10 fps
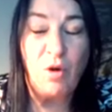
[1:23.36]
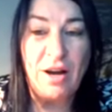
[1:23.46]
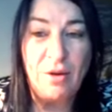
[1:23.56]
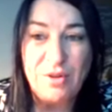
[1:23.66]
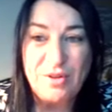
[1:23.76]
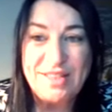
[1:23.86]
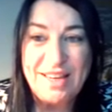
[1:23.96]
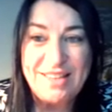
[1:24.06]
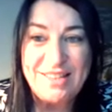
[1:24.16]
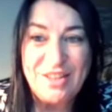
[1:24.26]
What I will
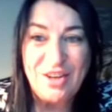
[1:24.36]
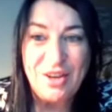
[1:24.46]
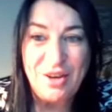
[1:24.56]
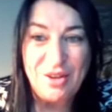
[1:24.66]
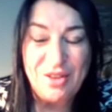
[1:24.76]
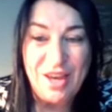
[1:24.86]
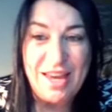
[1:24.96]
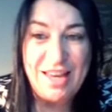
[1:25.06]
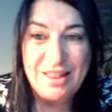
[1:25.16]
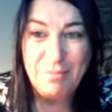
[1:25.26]
say is that
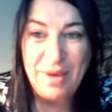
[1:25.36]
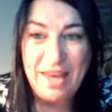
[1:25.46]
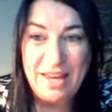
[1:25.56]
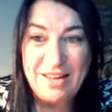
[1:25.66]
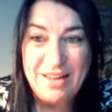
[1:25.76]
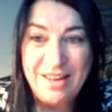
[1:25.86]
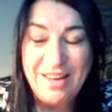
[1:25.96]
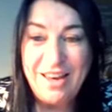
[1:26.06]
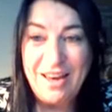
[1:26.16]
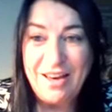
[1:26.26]
in the main,
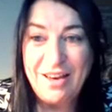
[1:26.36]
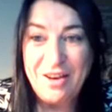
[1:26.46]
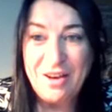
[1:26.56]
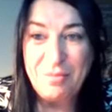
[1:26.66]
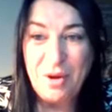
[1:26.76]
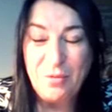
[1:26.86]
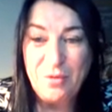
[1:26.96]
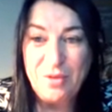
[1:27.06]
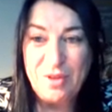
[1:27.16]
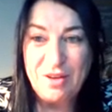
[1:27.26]

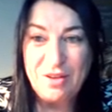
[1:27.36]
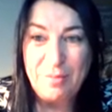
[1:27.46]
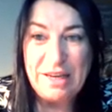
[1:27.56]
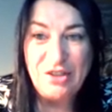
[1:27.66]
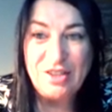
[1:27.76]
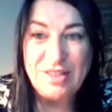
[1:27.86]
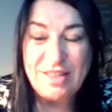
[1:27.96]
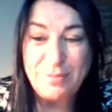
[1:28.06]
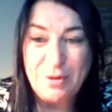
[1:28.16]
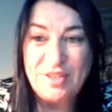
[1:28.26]
the patient
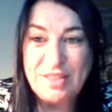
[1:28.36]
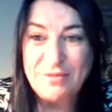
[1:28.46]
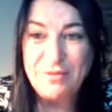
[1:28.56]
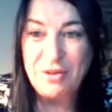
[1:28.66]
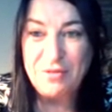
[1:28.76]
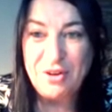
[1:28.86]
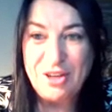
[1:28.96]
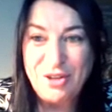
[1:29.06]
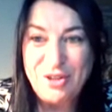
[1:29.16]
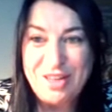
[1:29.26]
experience is very,
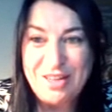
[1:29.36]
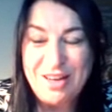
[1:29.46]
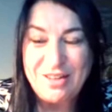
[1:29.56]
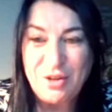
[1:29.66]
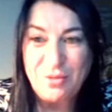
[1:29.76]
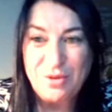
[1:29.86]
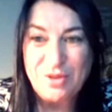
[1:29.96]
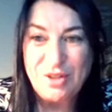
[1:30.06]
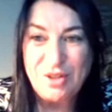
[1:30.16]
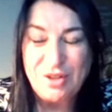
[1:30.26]
very good. I don't
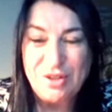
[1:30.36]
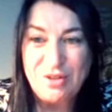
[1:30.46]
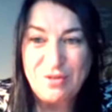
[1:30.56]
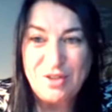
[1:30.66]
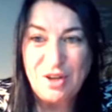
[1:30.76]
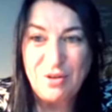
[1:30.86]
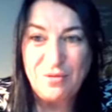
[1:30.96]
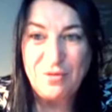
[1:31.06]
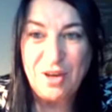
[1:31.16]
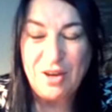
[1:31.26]
want to sort
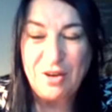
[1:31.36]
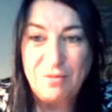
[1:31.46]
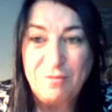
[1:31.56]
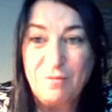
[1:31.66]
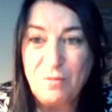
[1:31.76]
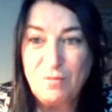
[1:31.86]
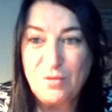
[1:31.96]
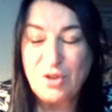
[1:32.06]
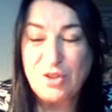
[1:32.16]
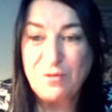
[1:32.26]
of
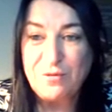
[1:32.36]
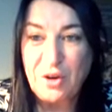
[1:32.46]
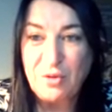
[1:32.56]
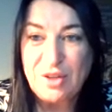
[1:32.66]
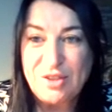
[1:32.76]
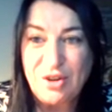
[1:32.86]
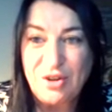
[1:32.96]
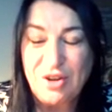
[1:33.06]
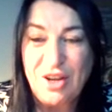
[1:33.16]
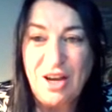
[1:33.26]
just focus
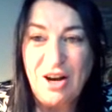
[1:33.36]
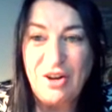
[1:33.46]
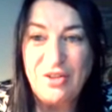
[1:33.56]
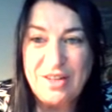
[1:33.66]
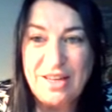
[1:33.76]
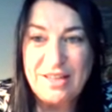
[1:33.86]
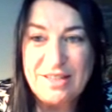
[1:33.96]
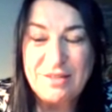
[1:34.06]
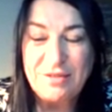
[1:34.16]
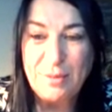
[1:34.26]
on the
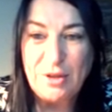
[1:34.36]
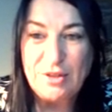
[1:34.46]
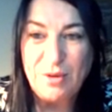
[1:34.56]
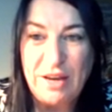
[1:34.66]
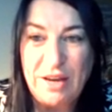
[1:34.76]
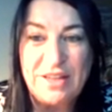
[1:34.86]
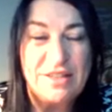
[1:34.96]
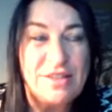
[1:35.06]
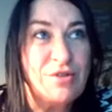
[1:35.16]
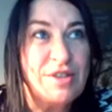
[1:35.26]
negatives, because we have had
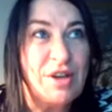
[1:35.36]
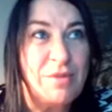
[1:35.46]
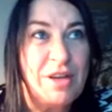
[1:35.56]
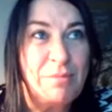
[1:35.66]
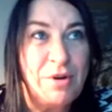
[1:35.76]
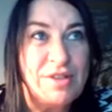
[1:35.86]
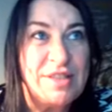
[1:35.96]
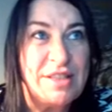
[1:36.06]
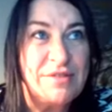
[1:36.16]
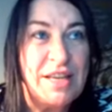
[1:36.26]
so many
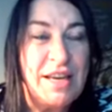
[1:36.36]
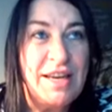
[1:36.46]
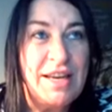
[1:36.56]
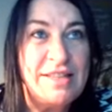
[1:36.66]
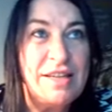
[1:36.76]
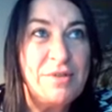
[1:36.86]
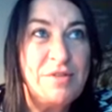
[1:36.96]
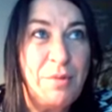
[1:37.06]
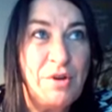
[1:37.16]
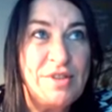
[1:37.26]
positives. In terms
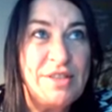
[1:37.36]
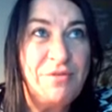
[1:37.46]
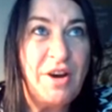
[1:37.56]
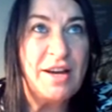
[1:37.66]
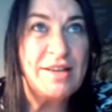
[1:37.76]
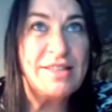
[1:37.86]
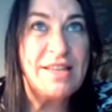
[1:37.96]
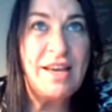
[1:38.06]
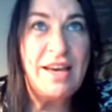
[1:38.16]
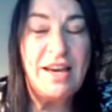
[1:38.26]
of Pontefract,
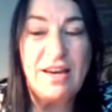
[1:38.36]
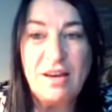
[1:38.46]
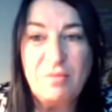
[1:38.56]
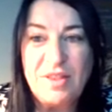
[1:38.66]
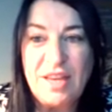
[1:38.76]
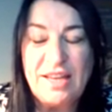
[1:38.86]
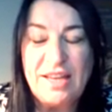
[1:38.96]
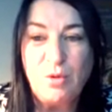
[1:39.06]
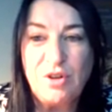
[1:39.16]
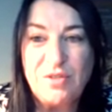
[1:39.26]
that
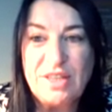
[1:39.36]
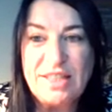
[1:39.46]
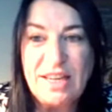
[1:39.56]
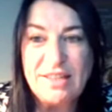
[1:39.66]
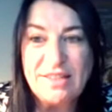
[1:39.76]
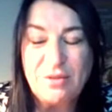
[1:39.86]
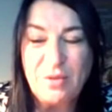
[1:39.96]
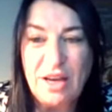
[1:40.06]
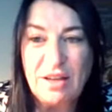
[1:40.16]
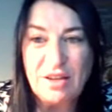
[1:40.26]
is one of the sites that
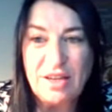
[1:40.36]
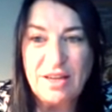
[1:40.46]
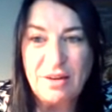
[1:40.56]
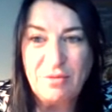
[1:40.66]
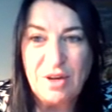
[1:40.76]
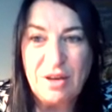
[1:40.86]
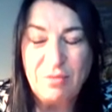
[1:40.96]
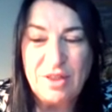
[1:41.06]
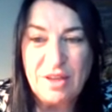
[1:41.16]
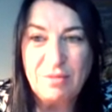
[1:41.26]
we are looking at
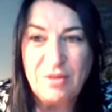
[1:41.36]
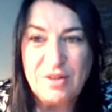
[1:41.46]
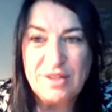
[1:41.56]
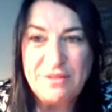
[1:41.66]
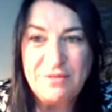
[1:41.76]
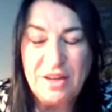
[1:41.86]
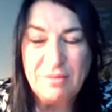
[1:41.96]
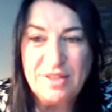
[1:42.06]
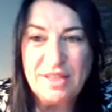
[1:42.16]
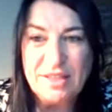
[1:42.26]
with the community
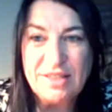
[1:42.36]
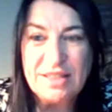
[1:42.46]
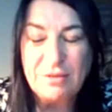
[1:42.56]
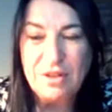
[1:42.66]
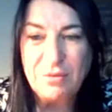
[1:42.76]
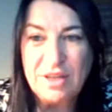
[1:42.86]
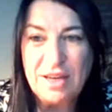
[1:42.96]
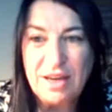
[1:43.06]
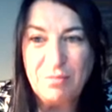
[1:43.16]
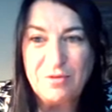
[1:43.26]
pharmacy to see whether we
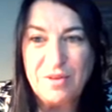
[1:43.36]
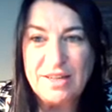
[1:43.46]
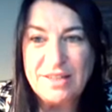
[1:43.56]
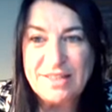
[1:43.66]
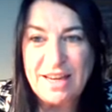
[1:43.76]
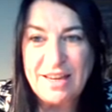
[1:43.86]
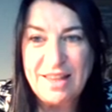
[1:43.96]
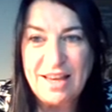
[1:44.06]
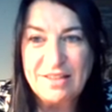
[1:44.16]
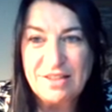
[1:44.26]
can provide a
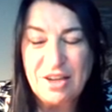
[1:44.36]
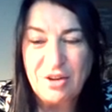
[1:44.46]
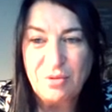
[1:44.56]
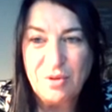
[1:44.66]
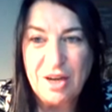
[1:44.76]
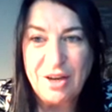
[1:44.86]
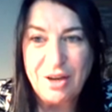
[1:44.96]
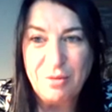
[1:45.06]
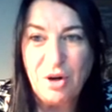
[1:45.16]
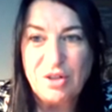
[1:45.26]
site there.
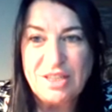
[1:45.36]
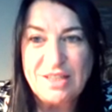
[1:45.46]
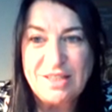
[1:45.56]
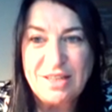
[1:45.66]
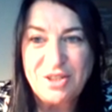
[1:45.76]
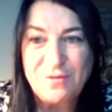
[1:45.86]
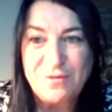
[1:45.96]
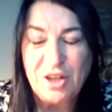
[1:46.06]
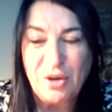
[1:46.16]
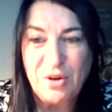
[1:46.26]
So more details to
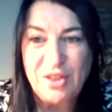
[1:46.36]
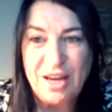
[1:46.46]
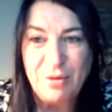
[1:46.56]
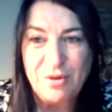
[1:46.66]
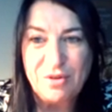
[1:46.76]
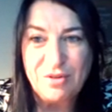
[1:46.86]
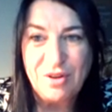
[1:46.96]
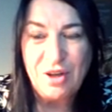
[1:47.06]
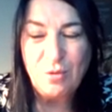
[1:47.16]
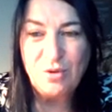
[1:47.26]
follow on that one
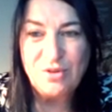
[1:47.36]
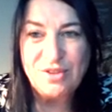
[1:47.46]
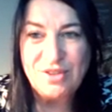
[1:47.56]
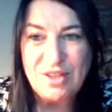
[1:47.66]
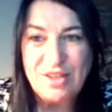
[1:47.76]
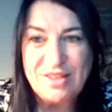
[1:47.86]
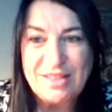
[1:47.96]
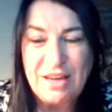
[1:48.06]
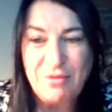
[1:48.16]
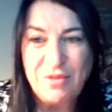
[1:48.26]
once
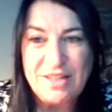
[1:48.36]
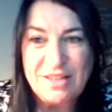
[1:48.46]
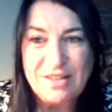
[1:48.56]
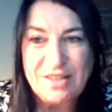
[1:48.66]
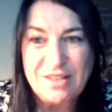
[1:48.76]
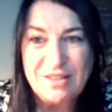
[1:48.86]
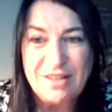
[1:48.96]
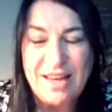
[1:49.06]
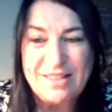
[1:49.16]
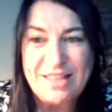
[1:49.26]
site readiness
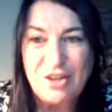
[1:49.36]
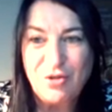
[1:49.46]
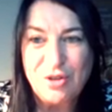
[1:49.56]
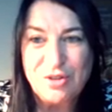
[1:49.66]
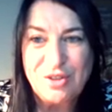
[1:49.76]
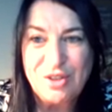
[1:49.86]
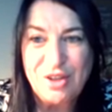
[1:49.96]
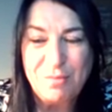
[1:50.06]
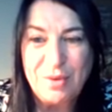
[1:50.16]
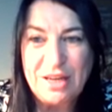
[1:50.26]
and et cetera has
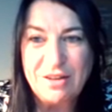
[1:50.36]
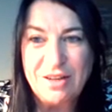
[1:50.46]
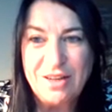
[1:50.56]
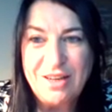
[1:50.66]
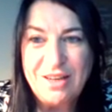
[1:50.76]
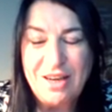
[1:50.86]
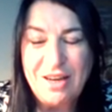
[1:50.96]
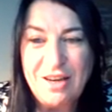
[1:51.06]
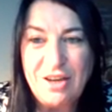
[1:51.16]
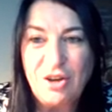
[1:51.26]
been
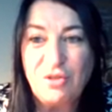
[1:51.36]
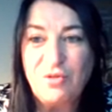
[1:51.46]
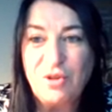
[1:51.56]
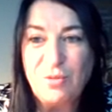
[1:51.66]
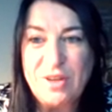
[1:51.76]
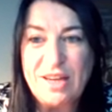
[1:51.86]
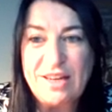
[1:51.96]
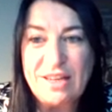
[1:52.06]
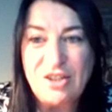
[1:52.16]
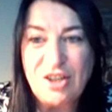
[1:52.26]
gone through with
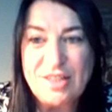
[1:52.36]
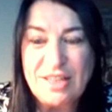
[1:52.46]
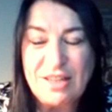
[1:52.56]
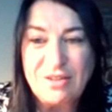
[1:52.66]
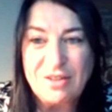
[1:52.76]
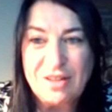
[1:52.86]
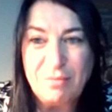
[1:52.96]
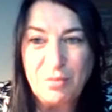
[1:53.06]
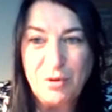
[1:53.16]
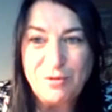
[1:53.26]
NHS England and
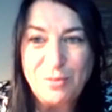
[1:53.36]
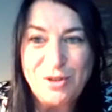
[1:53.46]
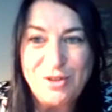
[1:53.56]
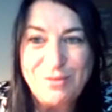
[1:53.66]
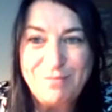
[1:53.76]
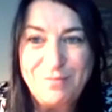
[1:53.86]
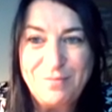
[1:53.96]
improvement.